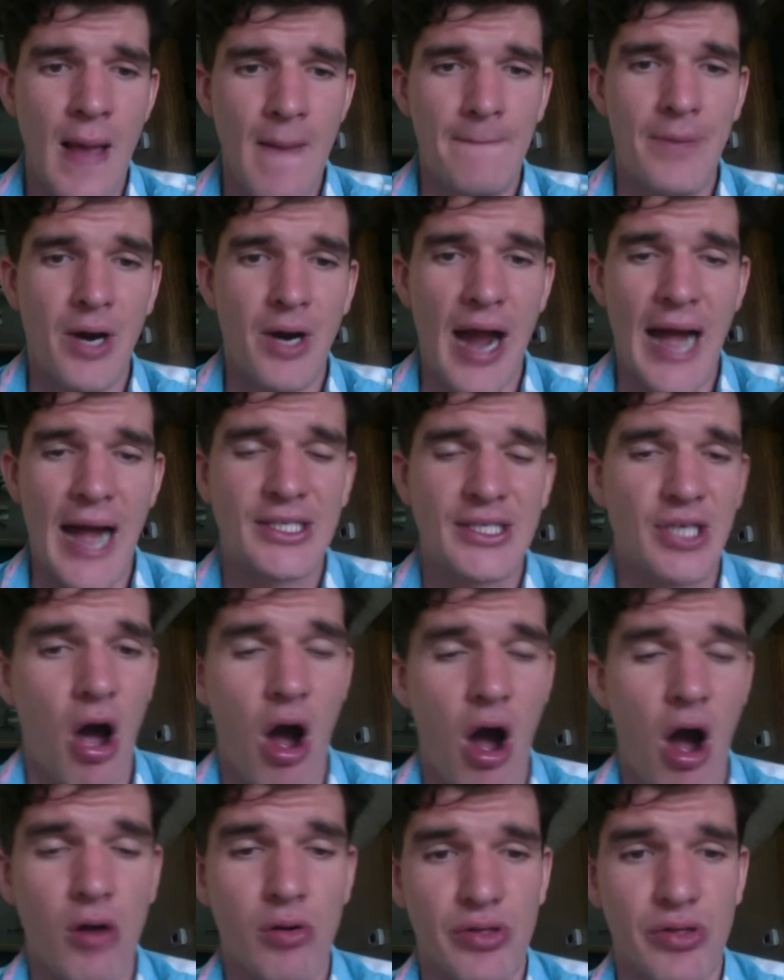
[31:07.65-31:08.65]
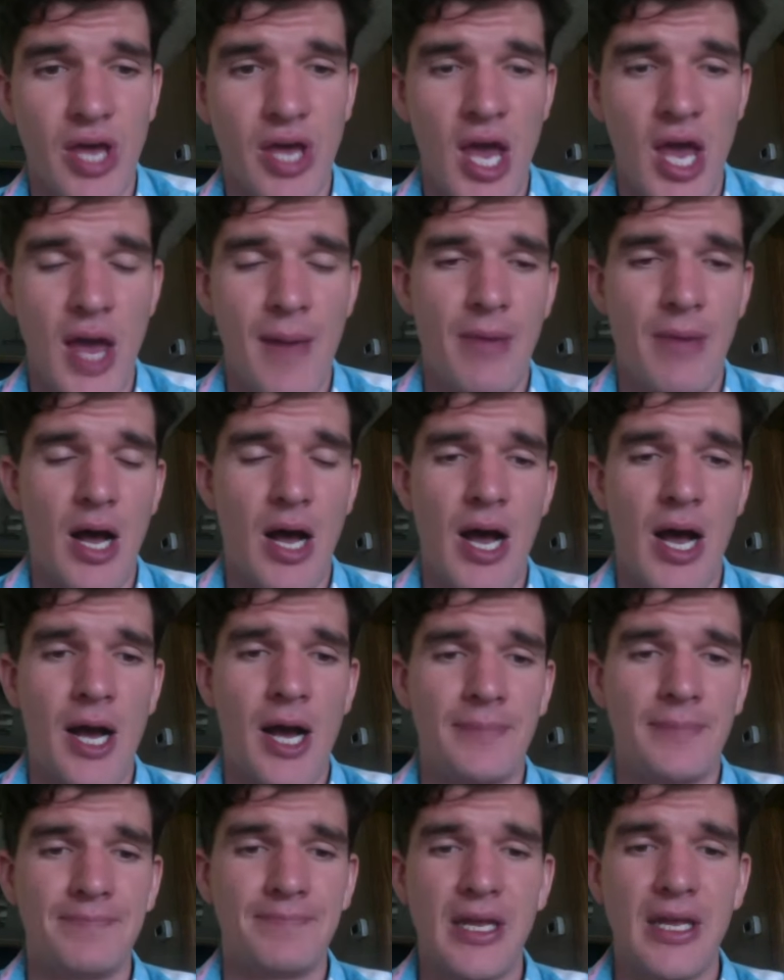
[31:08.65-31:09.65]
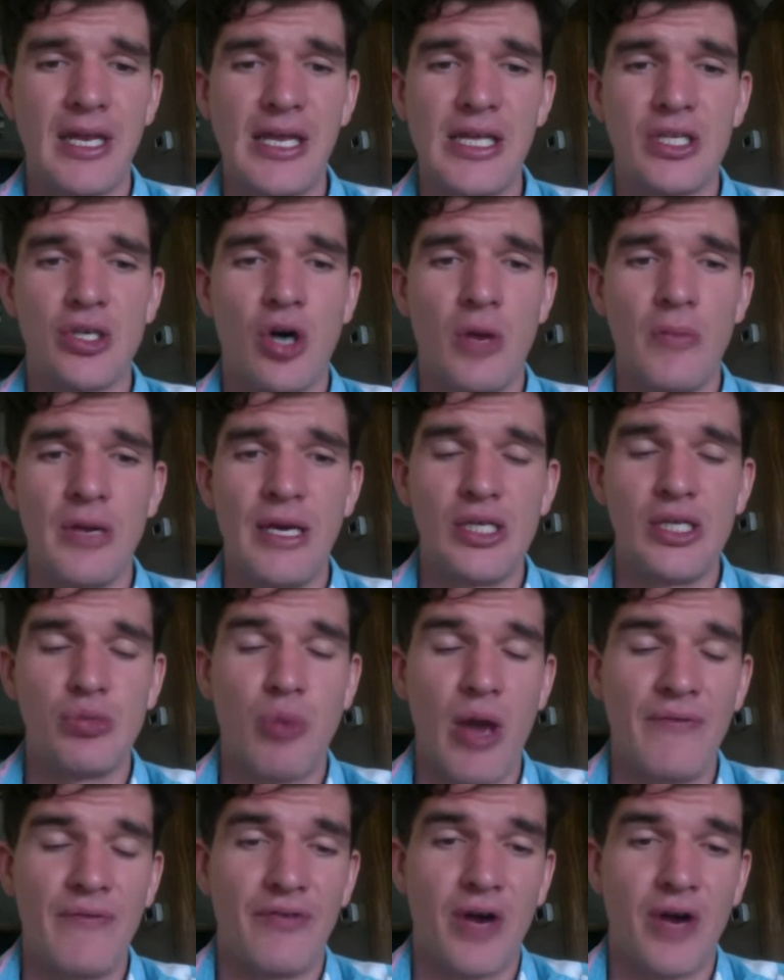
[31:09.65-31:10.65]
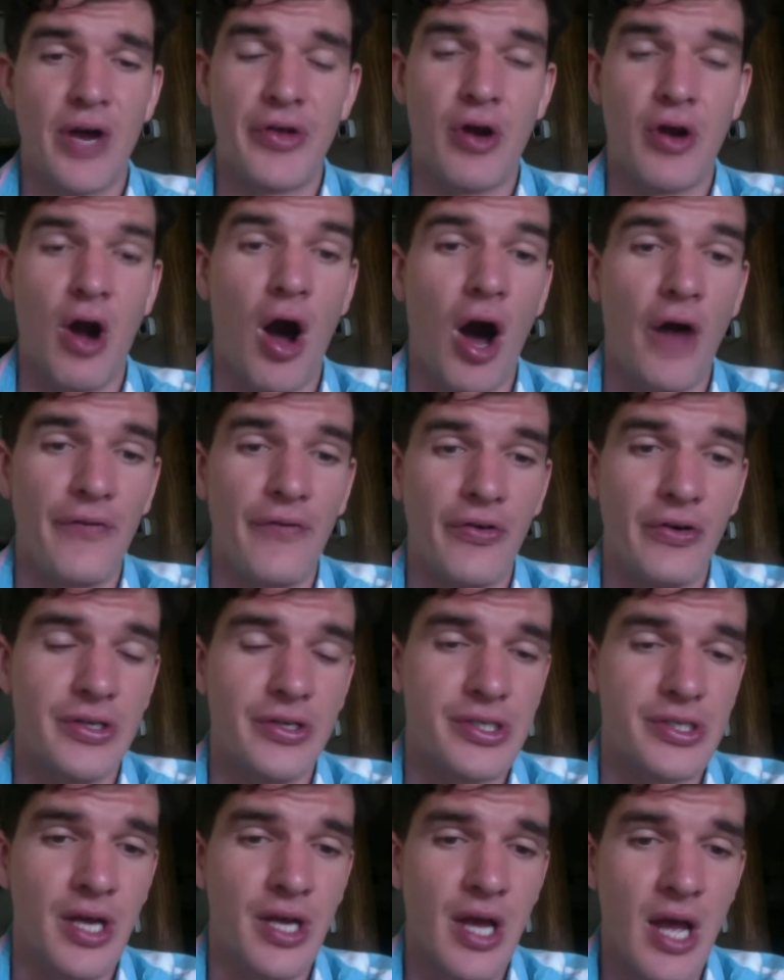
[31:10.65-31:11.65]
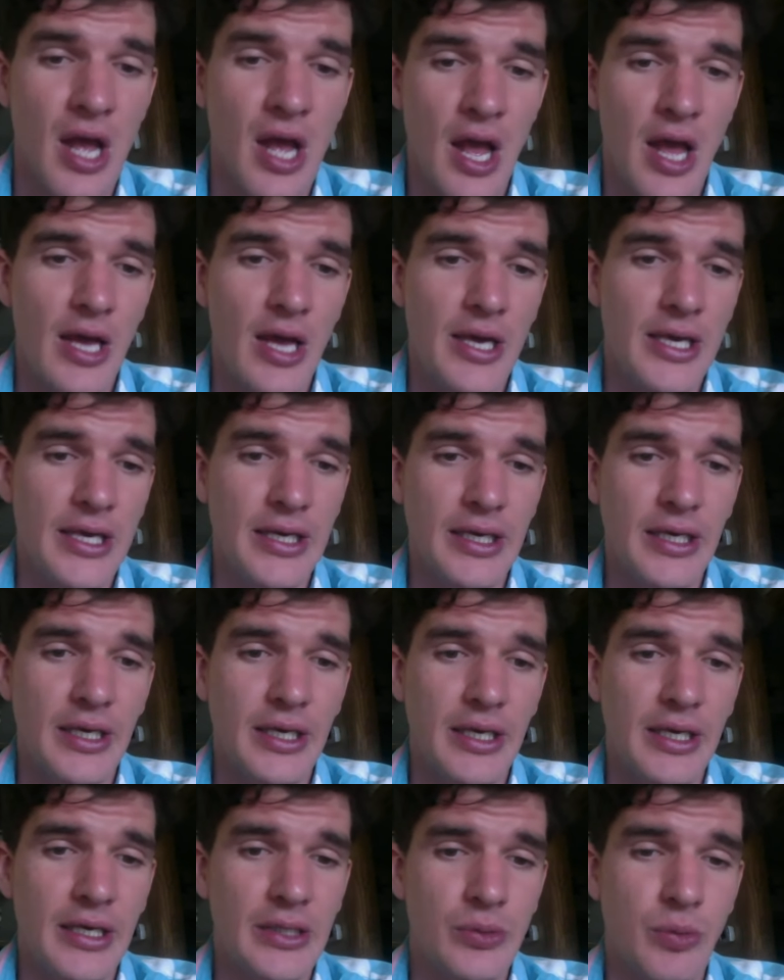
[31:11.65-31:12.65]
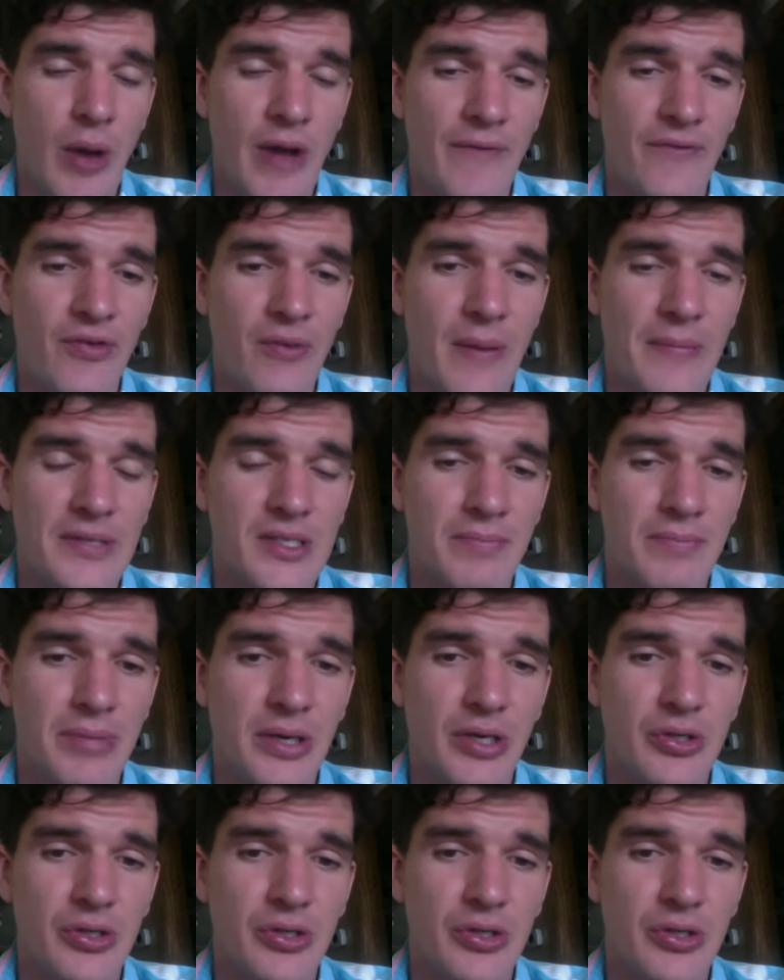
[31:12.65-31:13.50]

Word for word: But I talked with him, um, and he told me he's waiting for other offers. He he's waiting for maybe some bigger